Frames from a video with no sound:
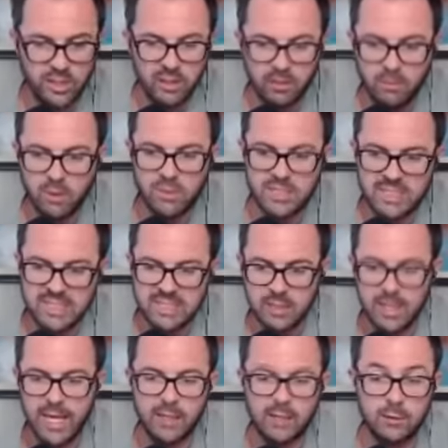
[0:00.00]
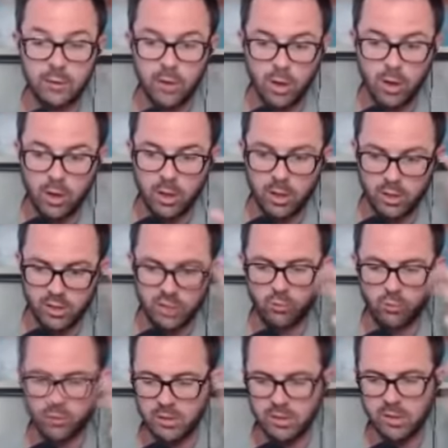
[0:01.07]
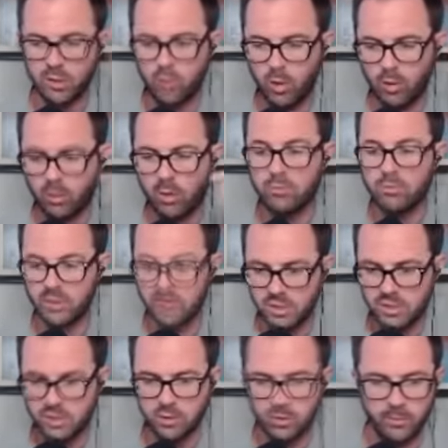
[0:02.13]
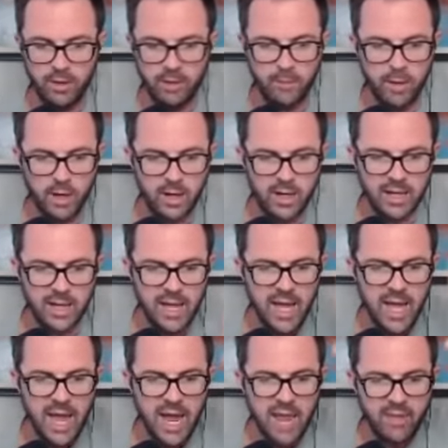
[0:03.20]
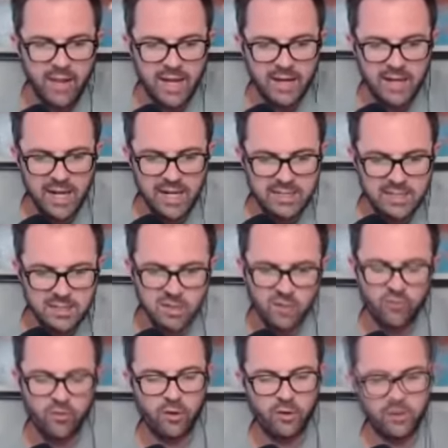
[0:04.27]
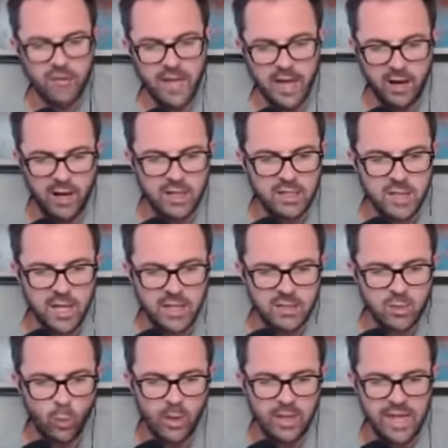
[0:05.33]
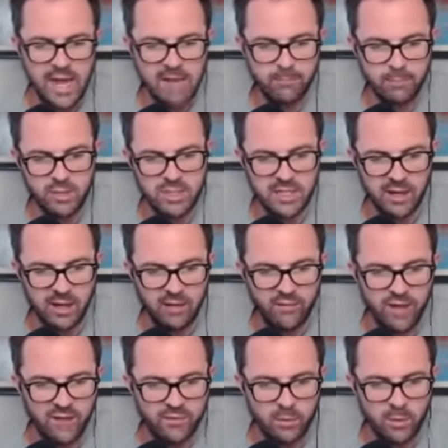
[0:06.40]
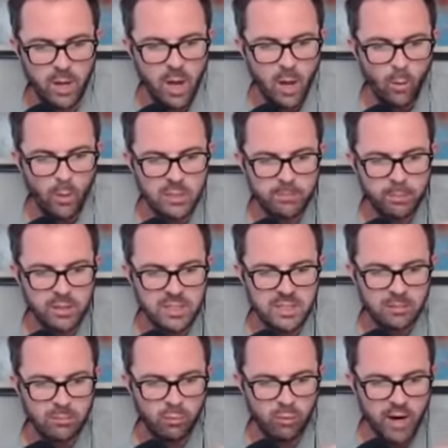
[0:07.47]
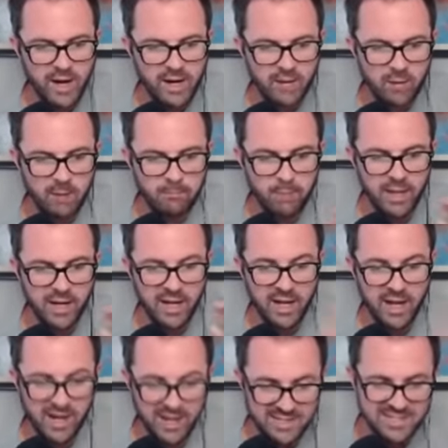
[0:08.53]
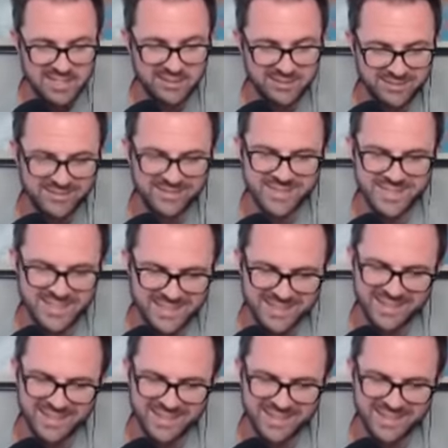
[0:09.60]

the most disliked large quote unquote religious group in America. And then agnostics are further down at, at 28% unfavorable, which puts them right around Pentecostals,